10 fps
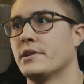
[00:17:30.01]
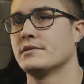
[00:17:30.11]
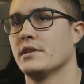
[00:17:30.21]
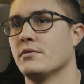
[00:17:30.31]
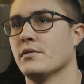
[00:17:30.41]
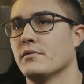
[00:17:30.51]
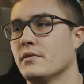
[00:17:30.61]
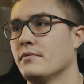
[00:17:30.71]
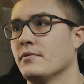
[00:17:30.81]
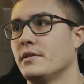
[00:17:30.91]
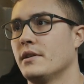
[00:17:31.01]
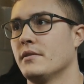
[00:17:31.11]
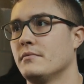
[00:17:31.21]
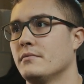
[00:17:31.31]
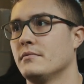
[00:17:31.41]
Because they were afraid
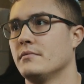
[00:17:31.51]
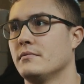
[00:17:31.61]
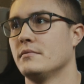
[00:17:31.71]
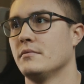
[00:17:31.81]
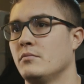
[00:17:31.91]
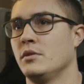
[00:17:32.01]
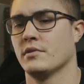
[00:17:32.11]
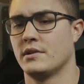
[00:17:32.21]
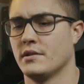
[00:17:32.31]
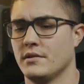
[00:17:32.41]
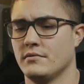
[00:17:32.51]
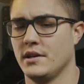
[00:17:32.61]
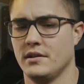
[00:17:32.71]
that we were going to